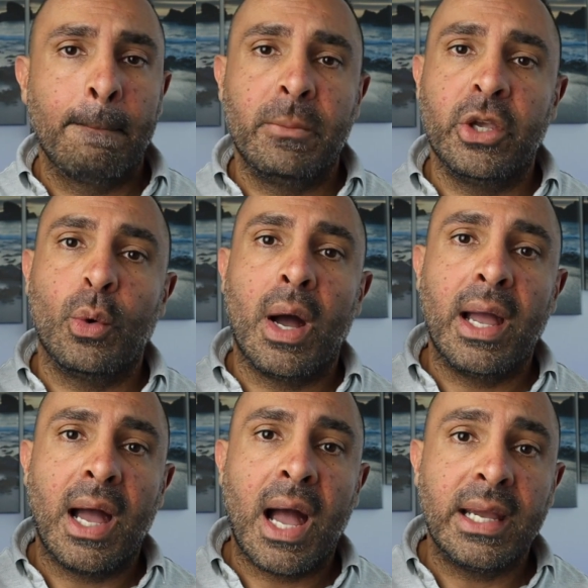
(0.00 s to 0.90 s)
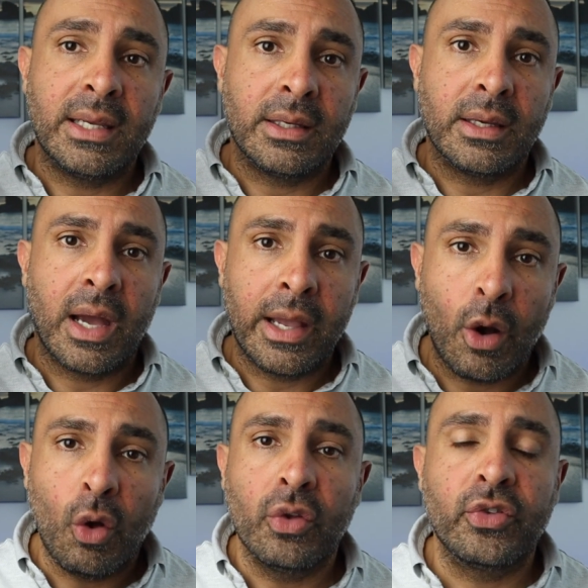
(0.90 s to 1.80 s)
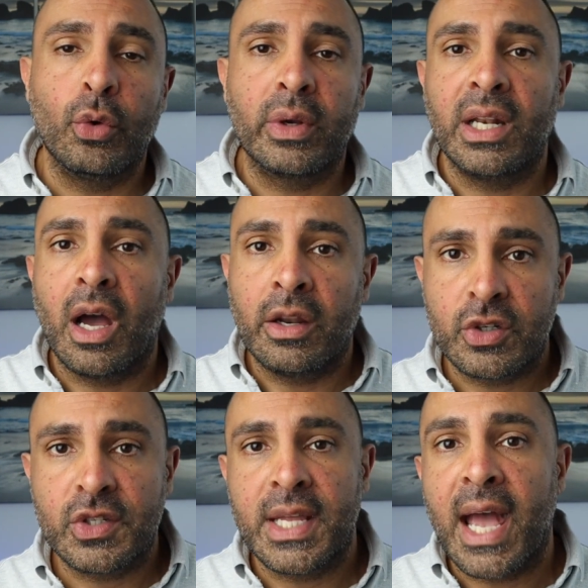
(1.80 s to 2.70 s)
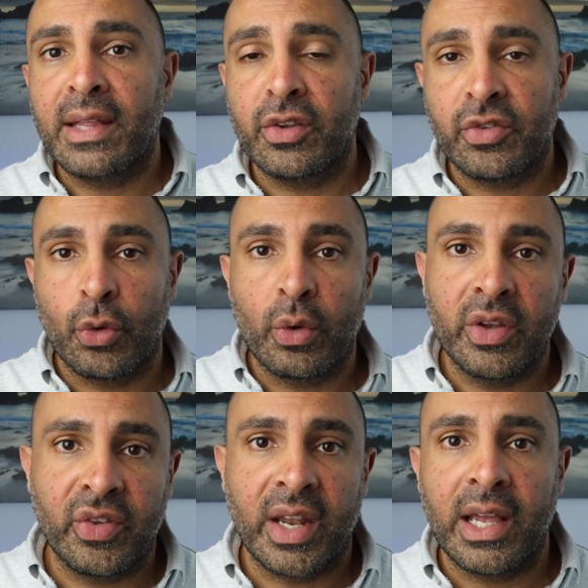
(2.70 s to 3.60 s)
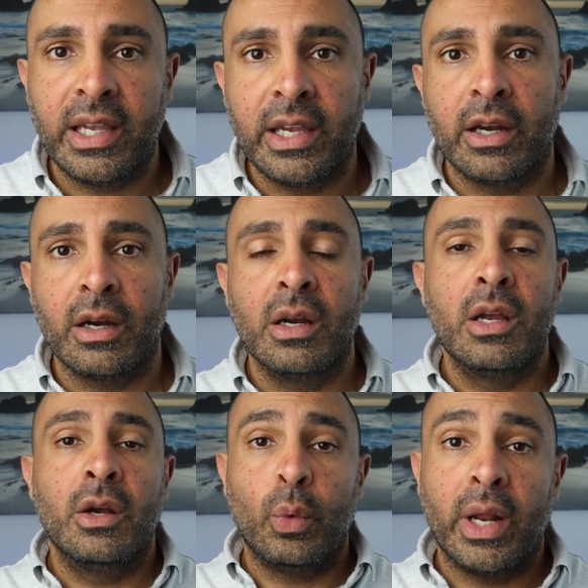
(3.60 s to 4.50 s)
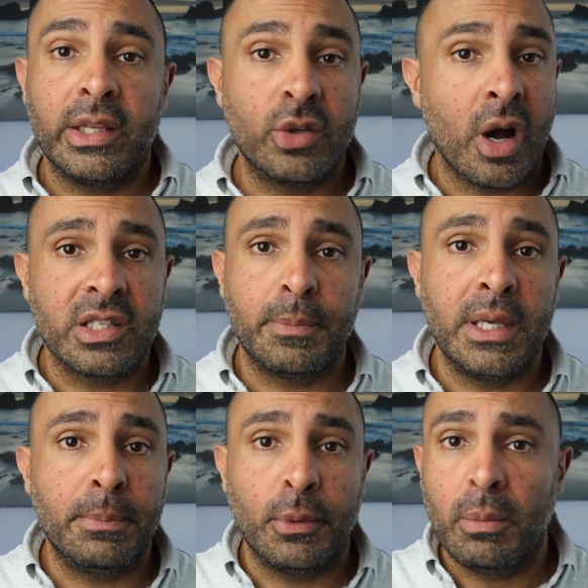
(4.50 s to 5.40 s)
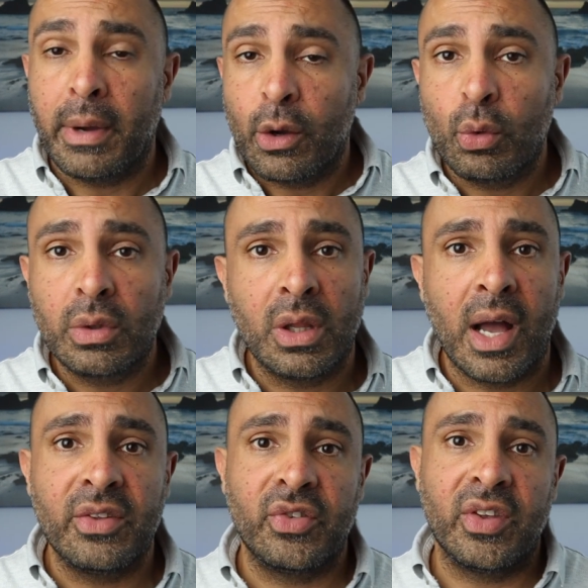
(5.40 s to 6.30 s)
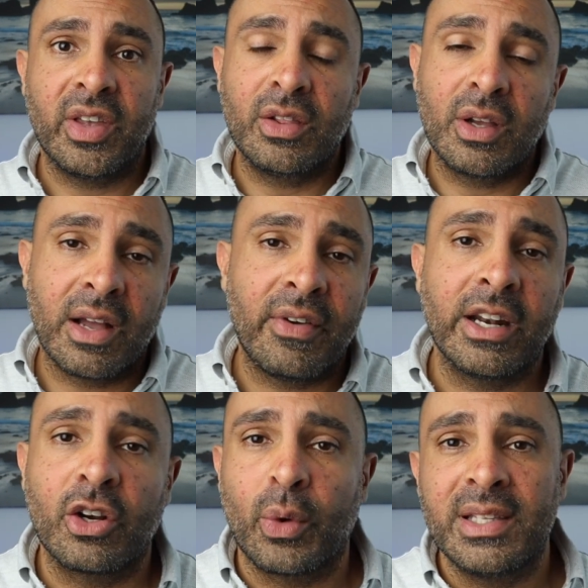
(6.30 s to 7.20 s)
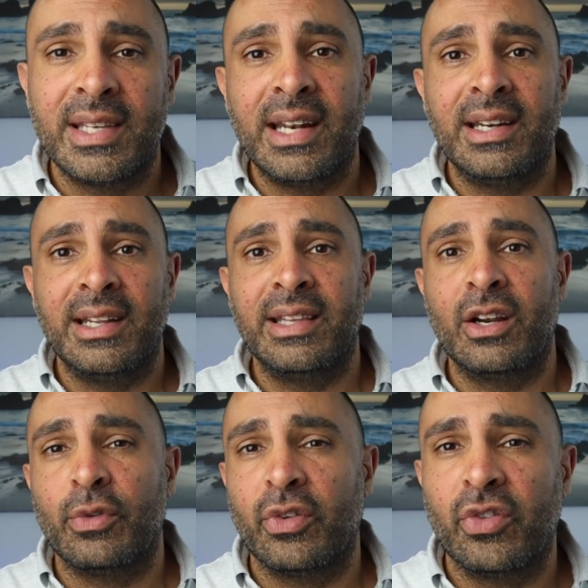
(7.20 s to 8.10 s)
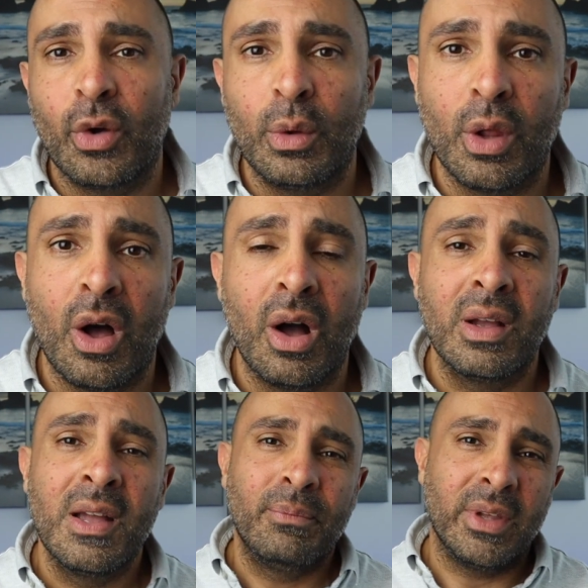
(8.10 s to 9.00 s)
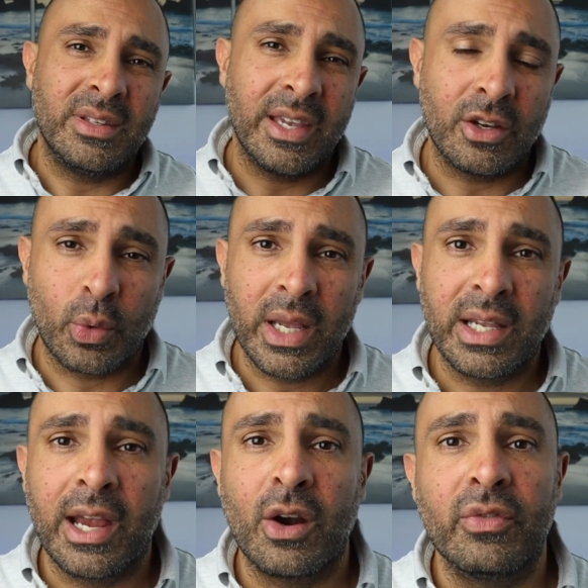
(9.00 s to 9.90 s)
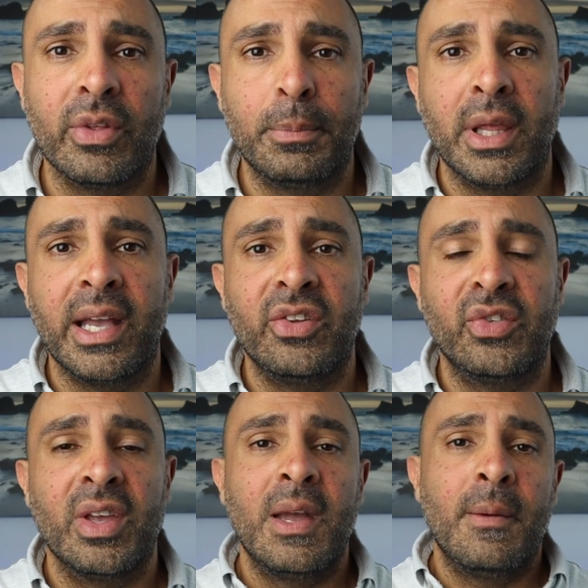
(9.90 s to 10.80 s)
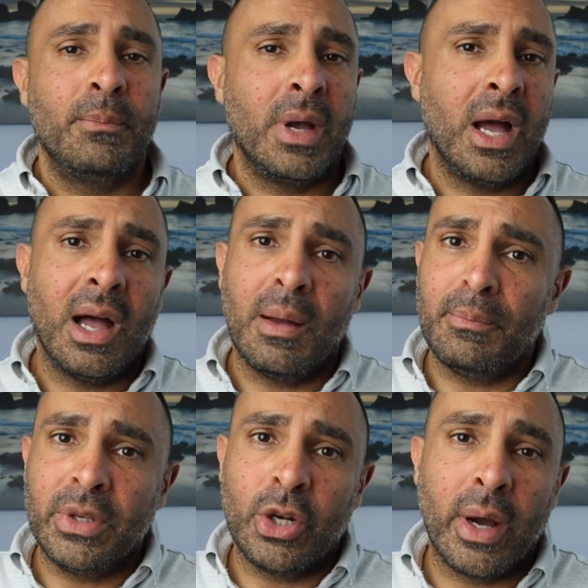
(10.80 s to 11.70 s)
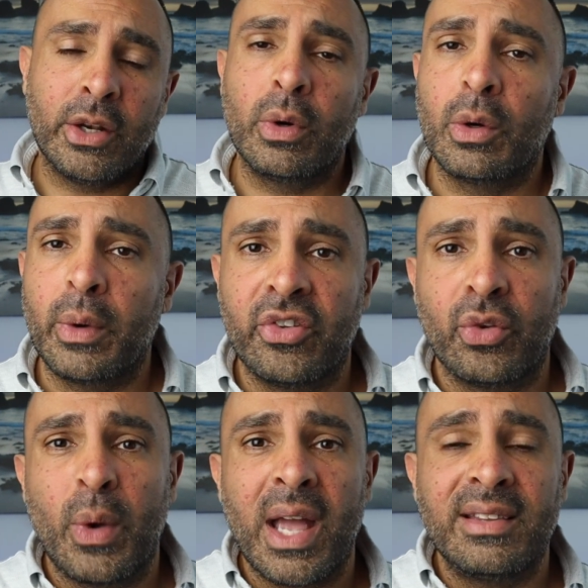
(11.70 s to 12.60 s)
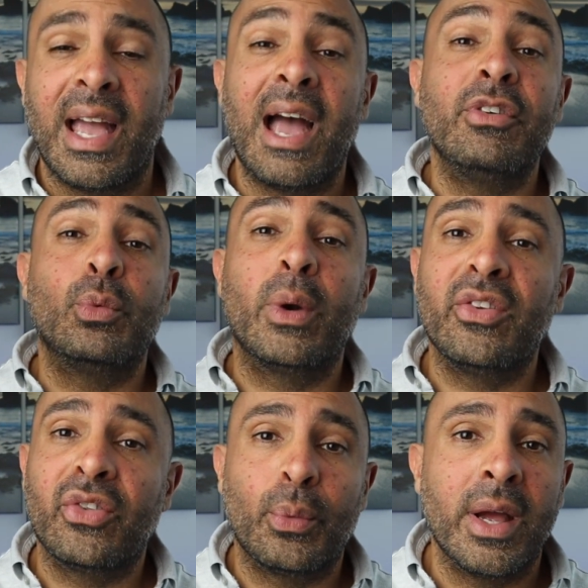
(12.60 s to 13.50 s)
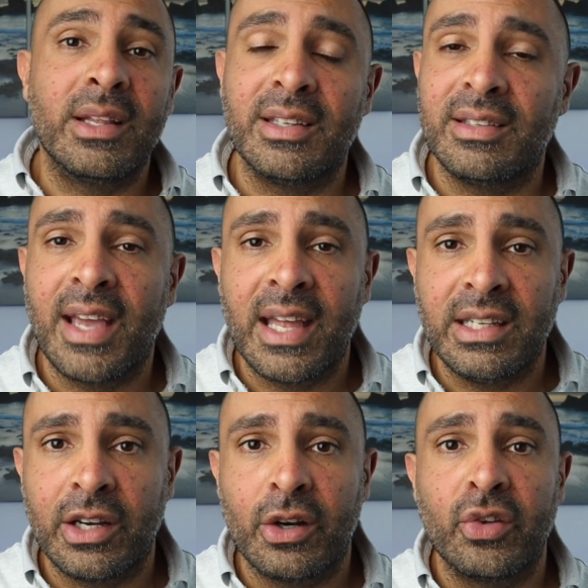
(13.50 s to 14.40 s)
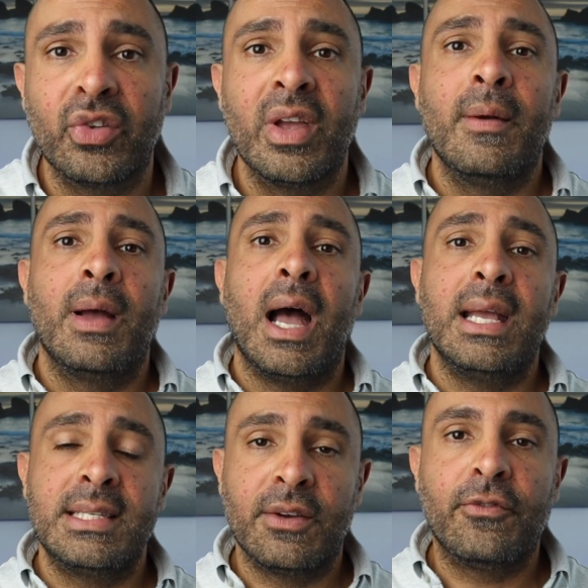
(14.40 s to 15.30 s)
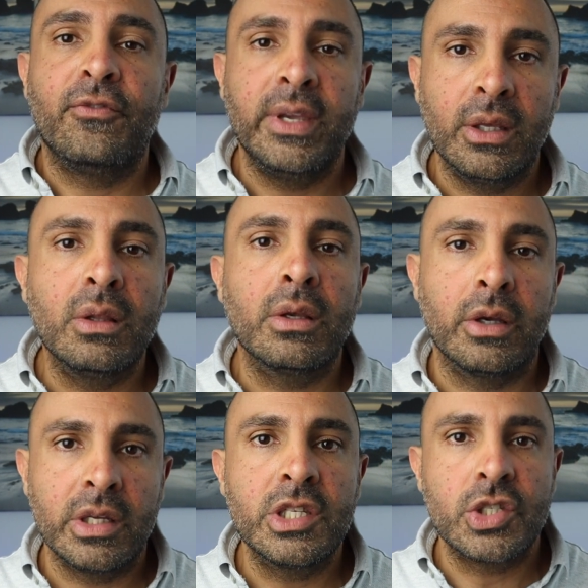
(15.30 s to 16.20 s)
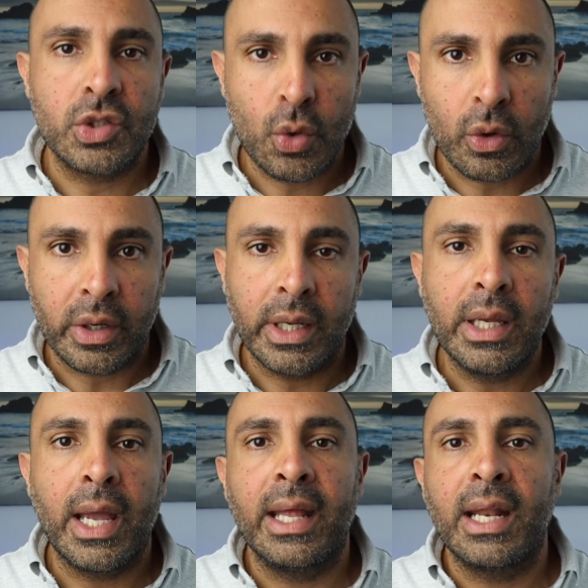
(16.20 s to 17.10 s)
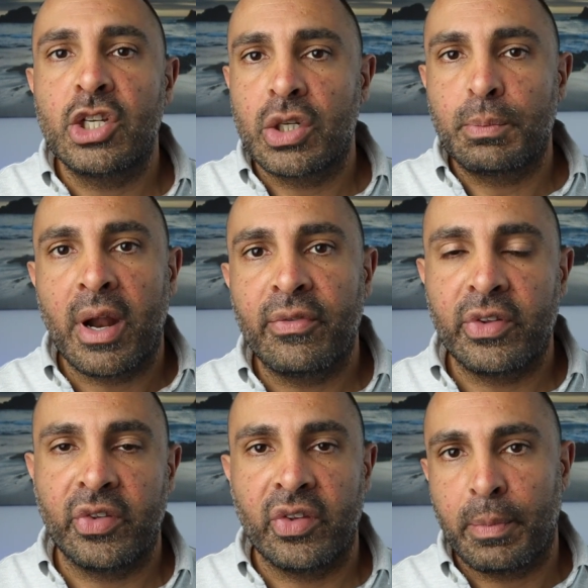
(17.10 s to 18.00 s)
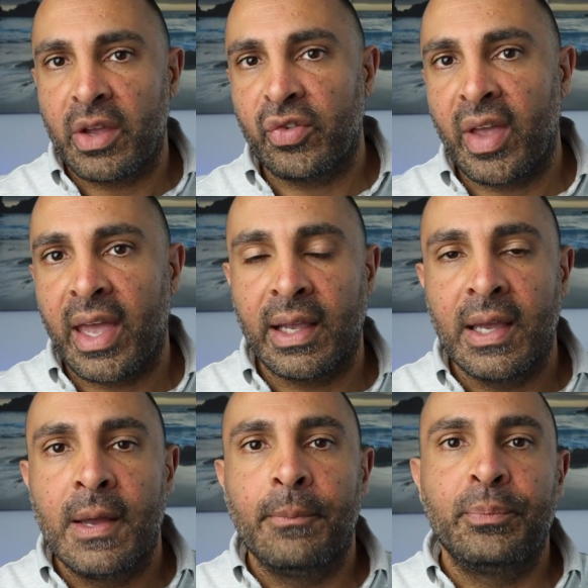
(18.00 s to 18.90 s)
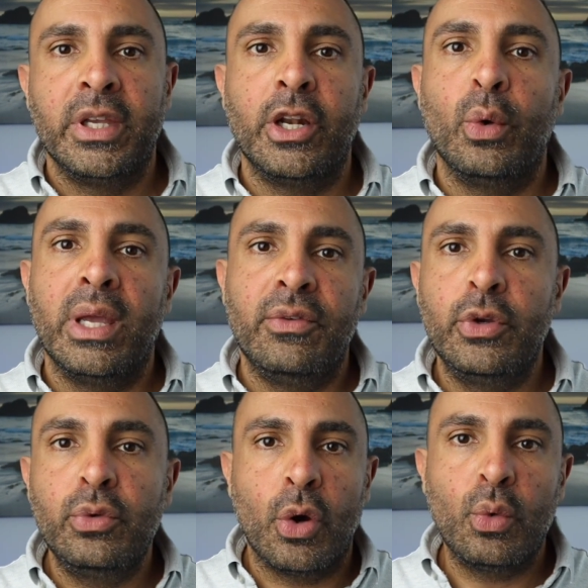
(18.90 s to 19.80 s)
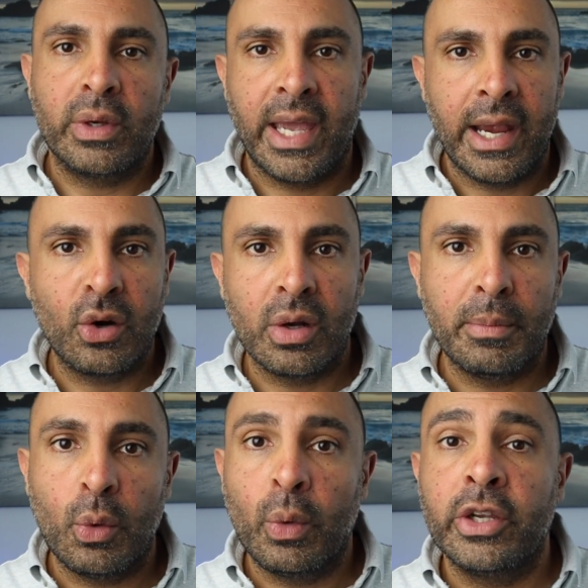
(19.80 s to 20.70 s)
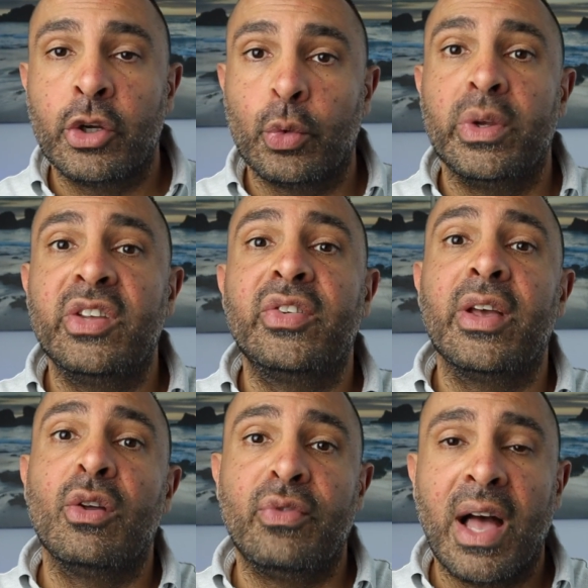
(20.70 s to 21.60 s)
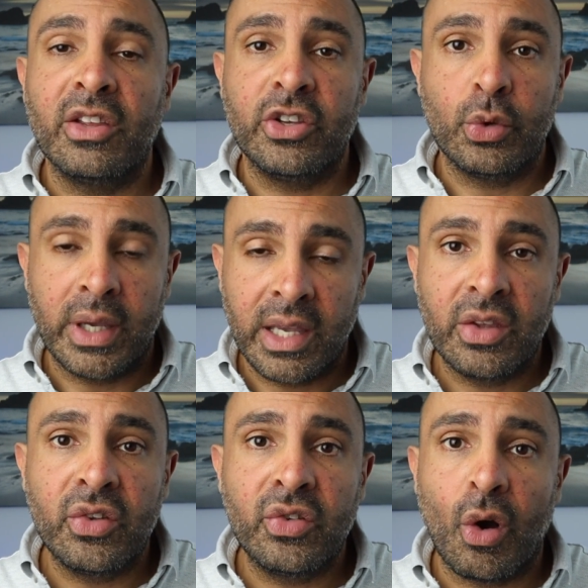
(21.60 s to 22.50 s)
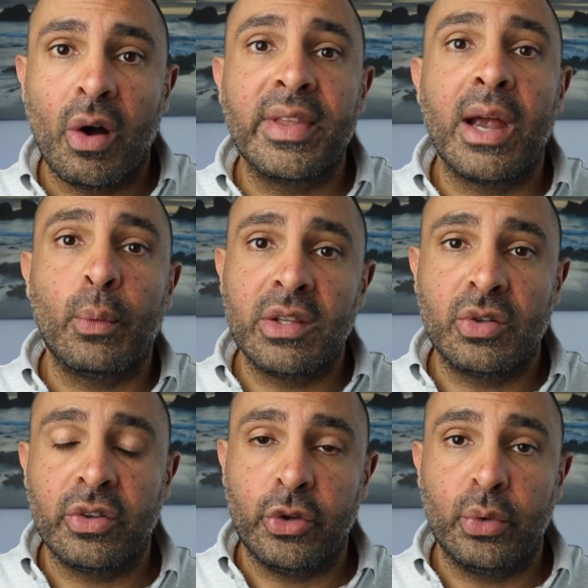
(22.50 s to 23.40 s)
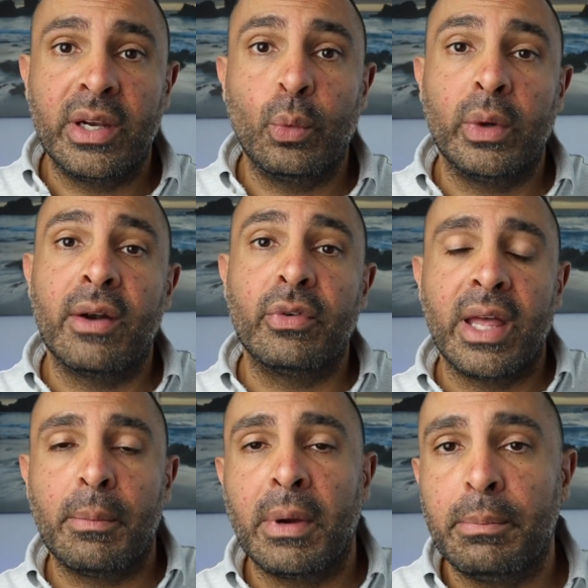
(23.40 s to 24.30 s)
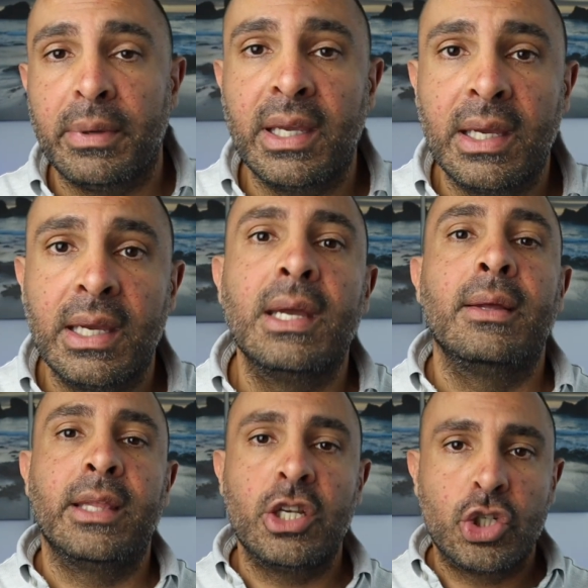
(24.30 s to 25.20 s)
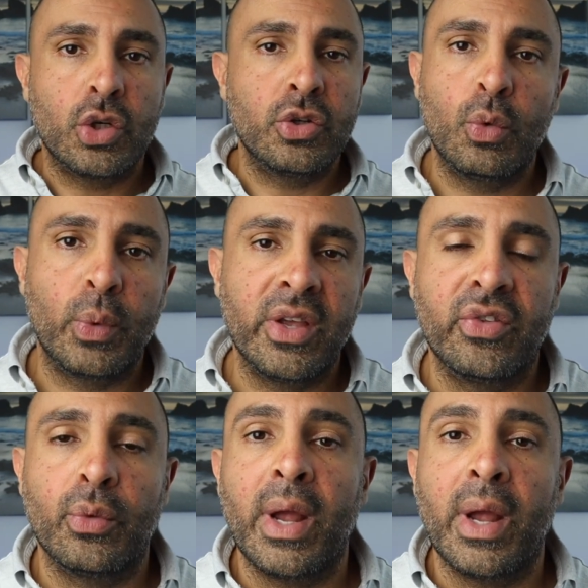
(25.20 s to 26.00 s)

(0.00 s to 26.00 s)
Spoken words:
I also can understand the stories that I hear when I talk to people, my own clients. They say, look, I've had a great tenant in there for so long. They take great care of the place. I don't want to raise the rent. I haven't raised the rent in 10 years. It's a feel-good story. And I should preface this by saying, if you don't care about what your resale value is on that rental unit, whenever that might be, then sure, don't raise the